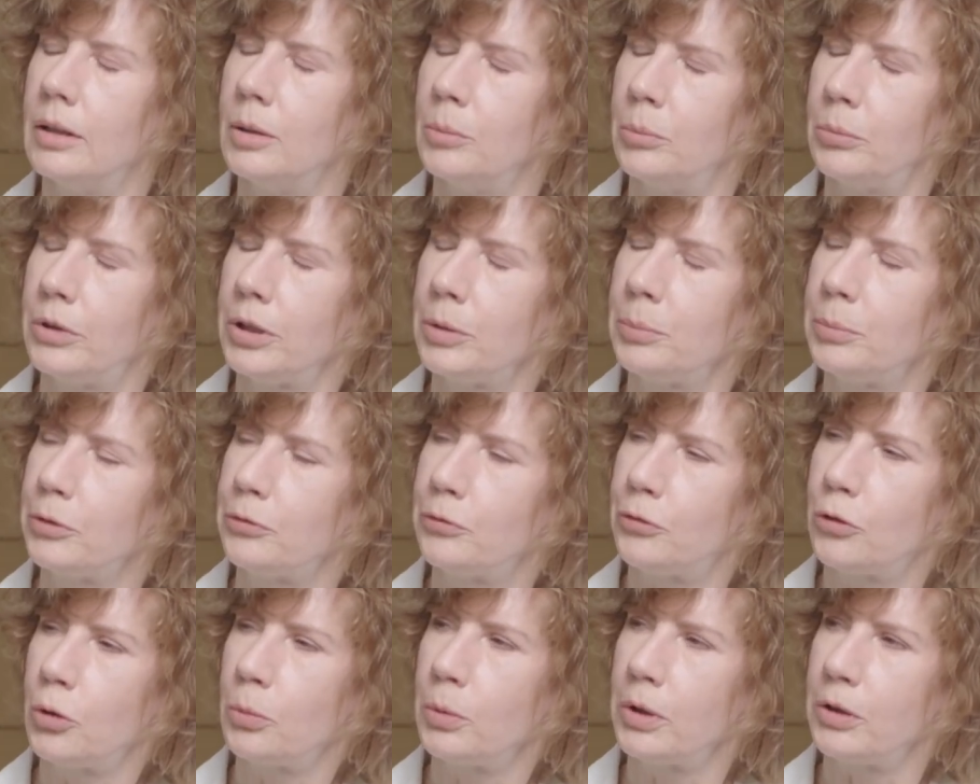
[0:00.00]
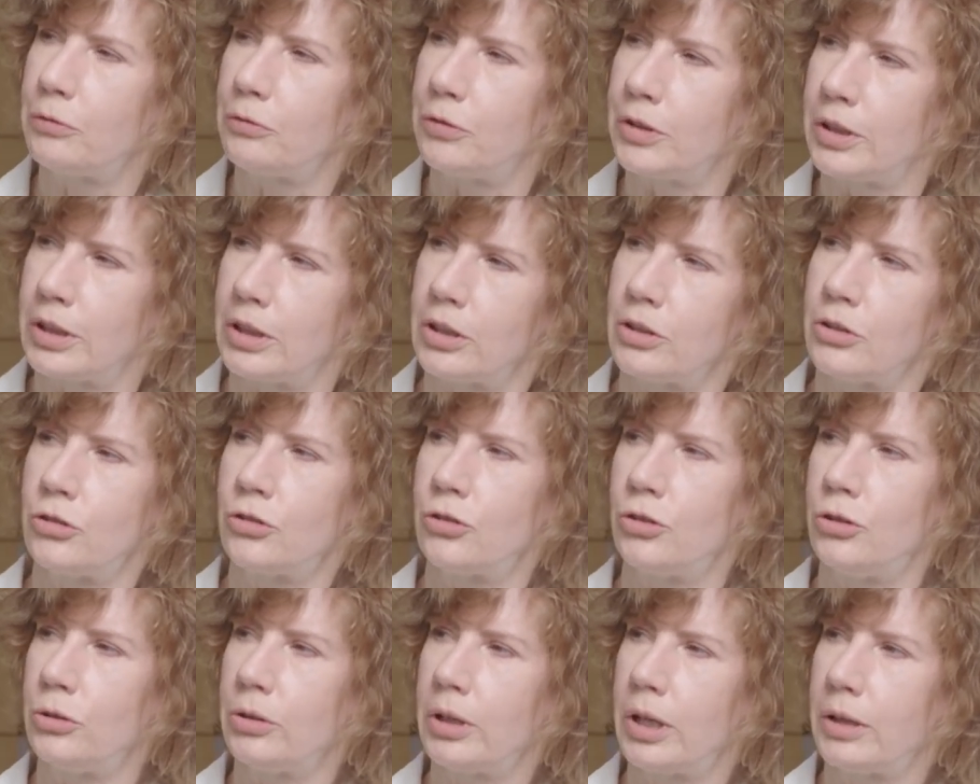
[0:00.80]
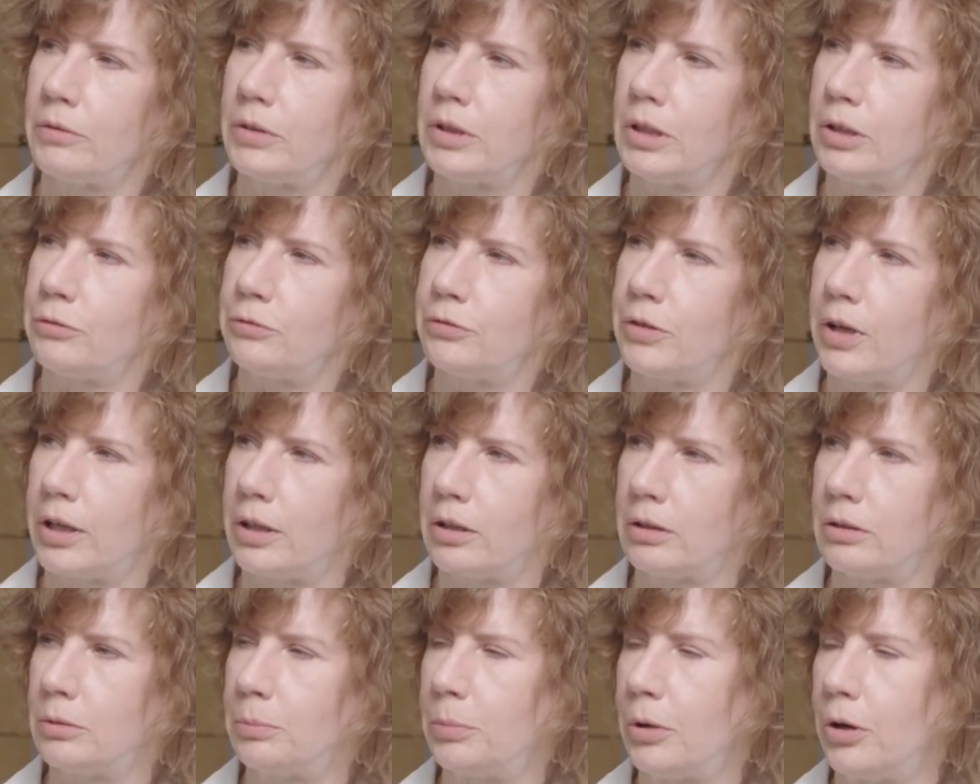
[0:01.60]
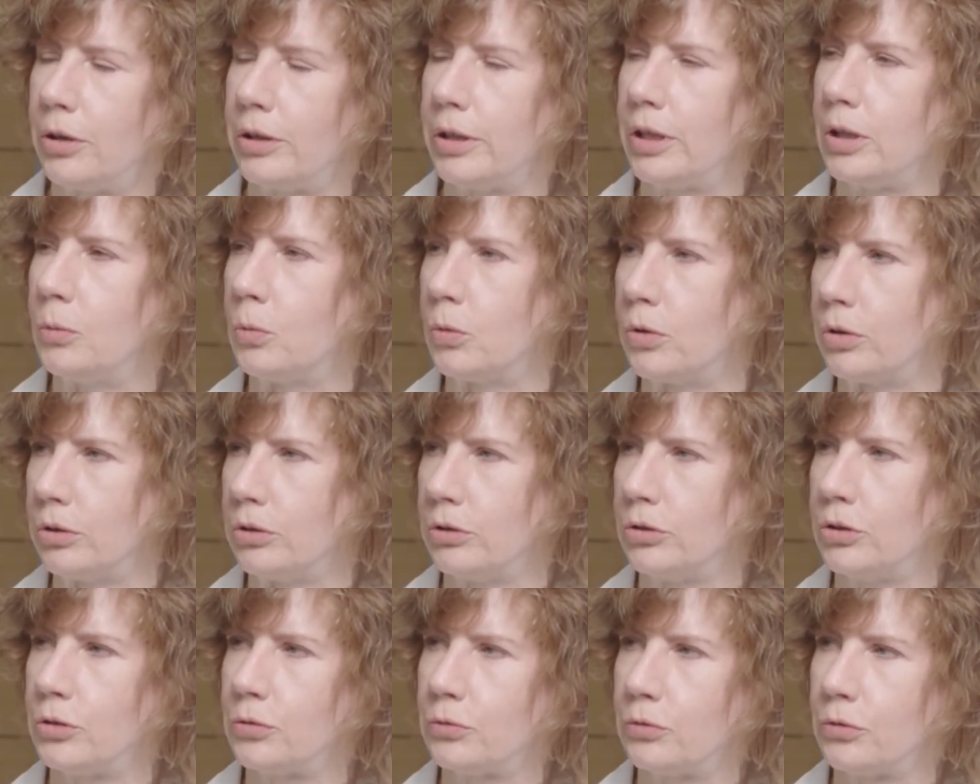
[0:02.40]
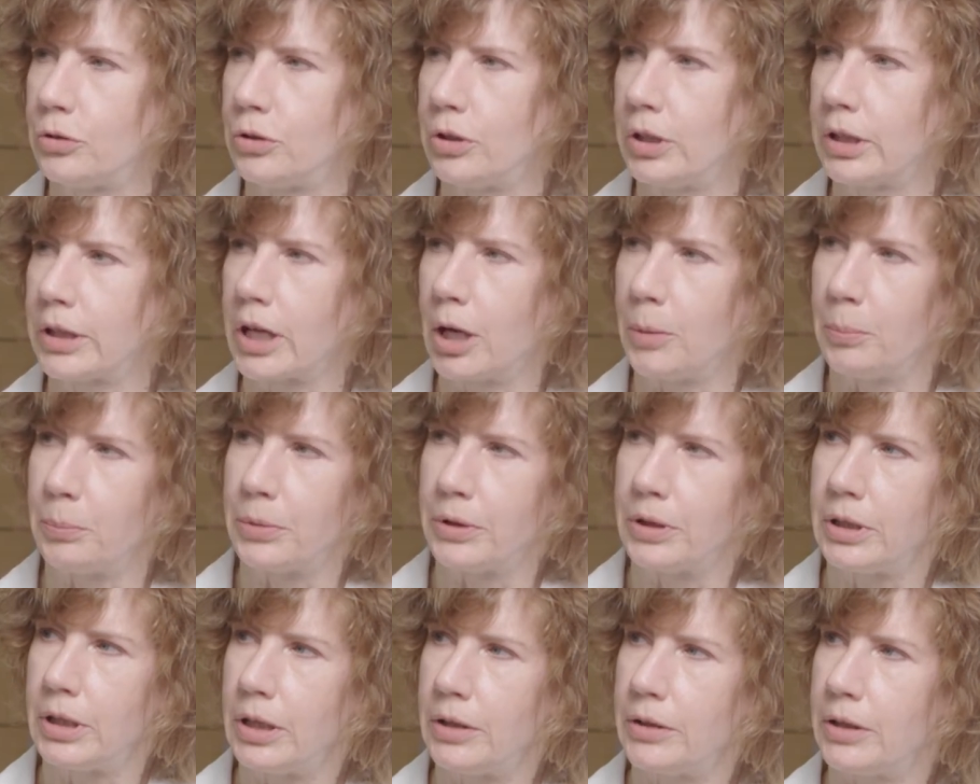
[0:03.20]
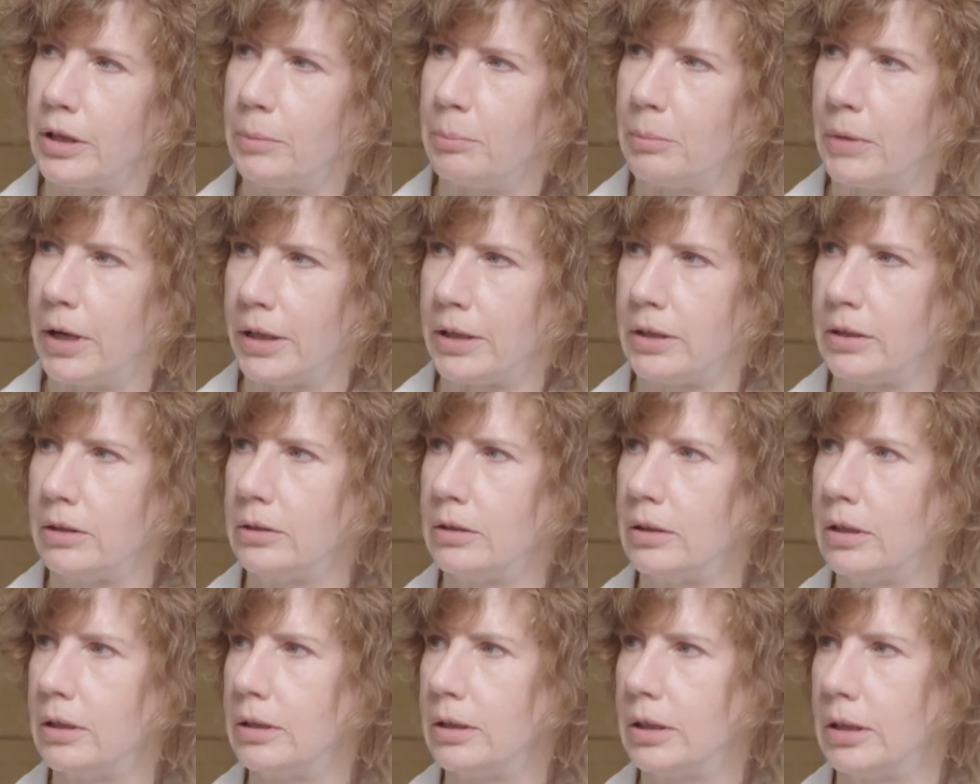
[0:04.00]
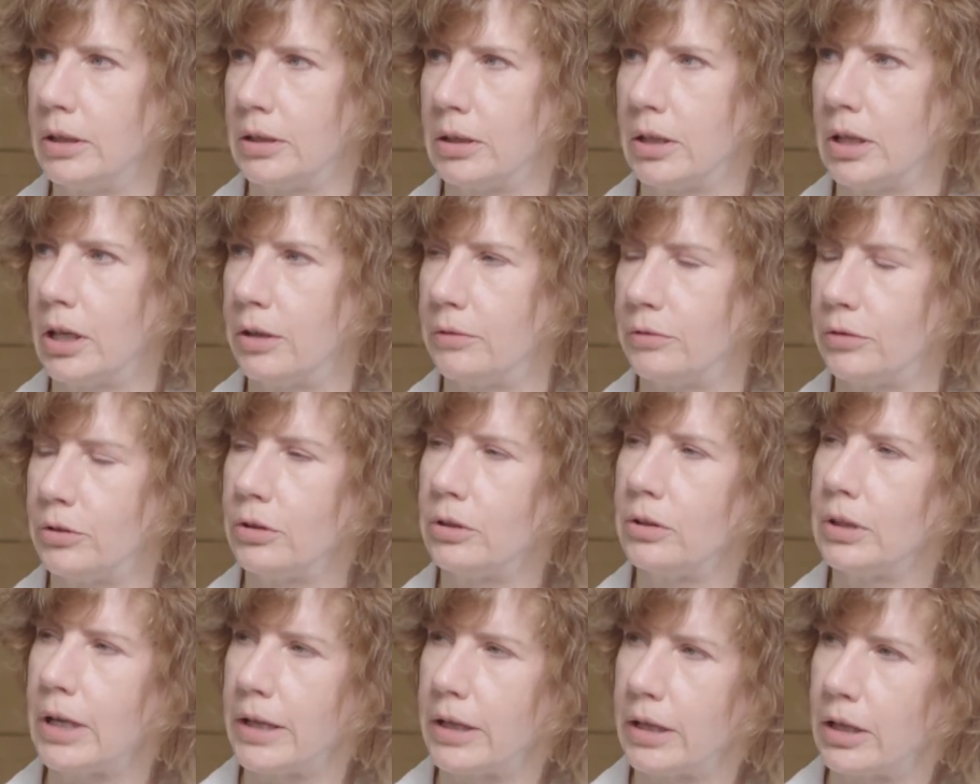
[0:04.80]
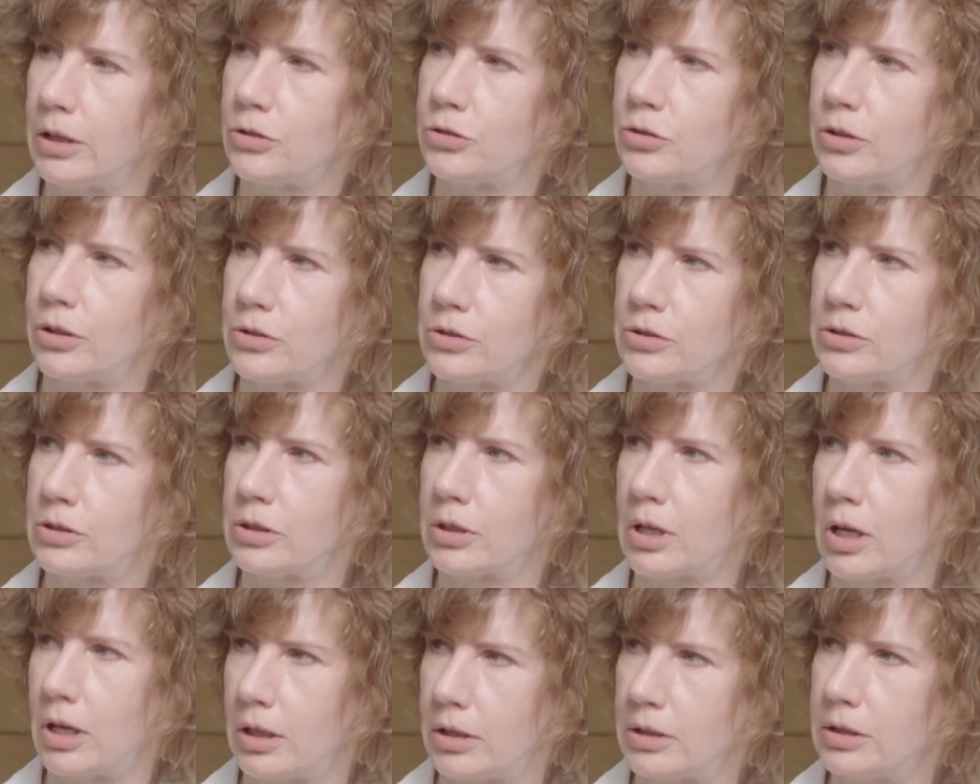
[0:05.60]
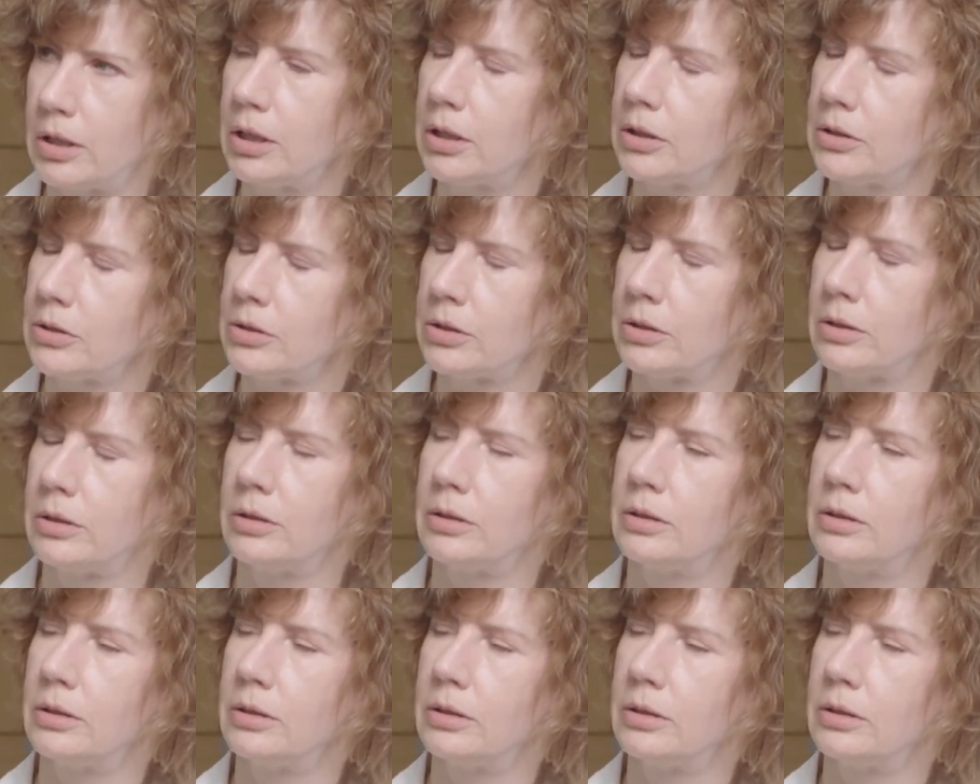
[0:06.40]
Brent, before we finish, do you have any final parting words for a company that might uncover antitrust conduct?